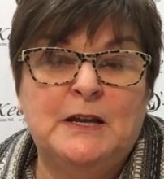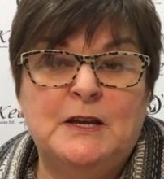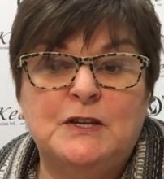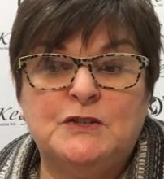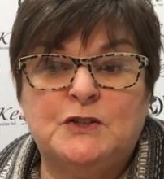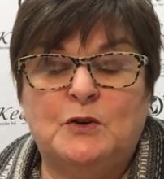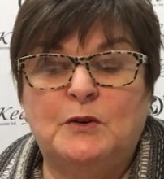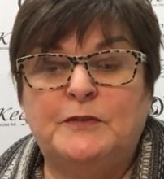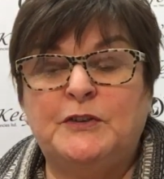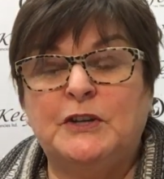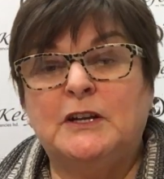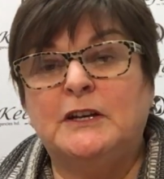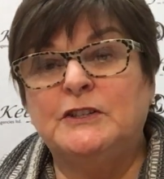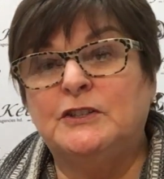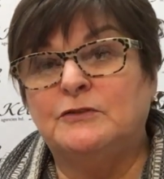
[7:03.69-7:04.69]
So if you'd
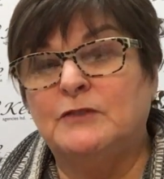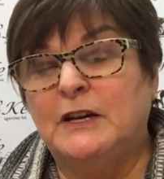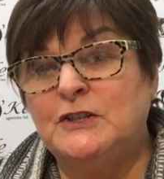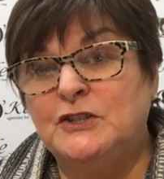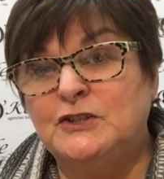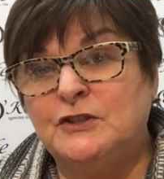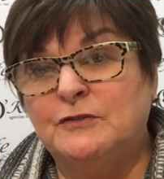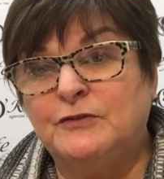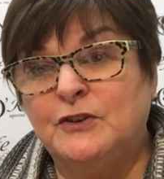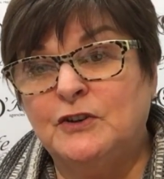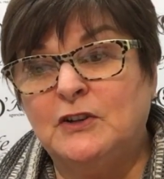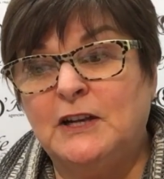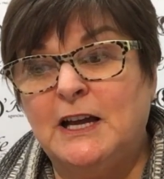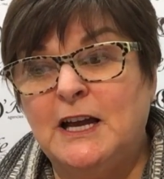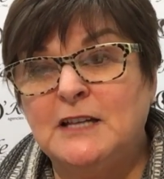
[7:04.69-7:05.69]
like to register for a
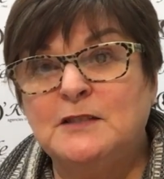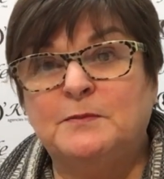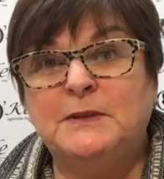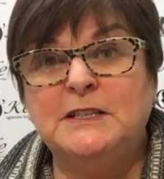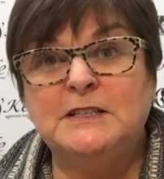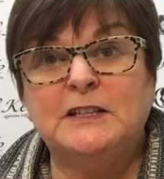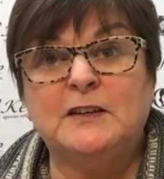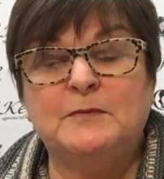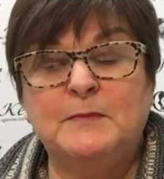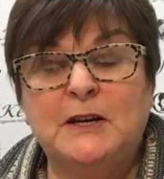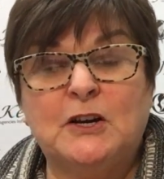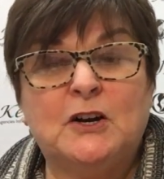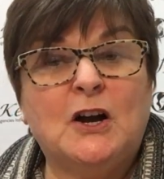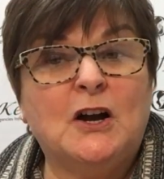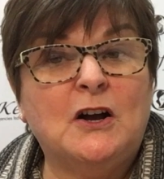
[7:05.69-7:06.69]
class, please give me a
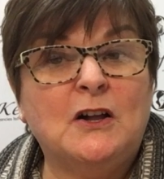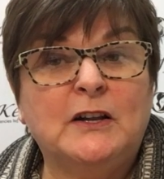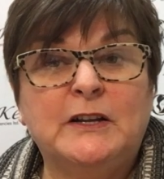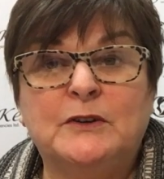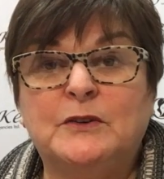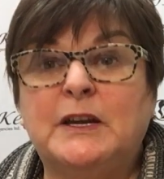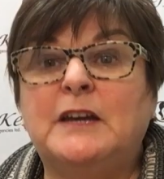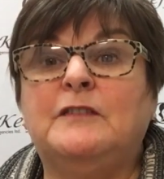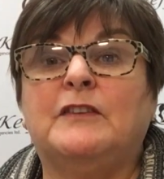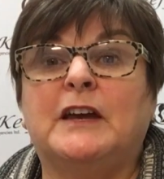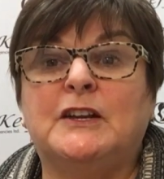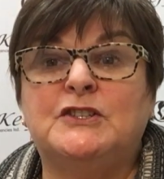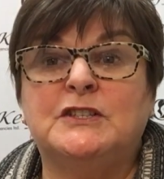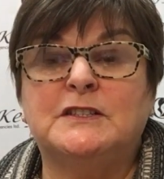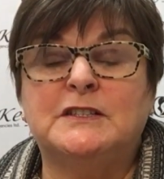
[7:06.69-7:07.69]
call at O'Keeffe
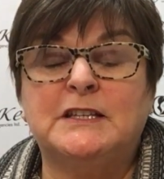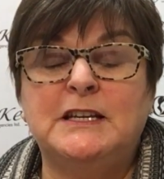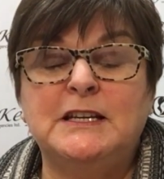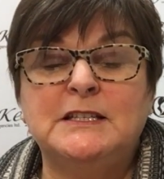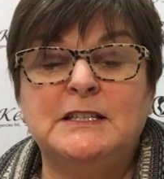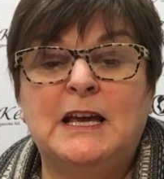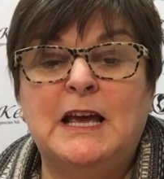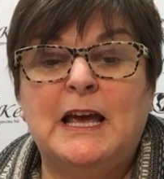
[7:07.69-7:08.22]
Agencies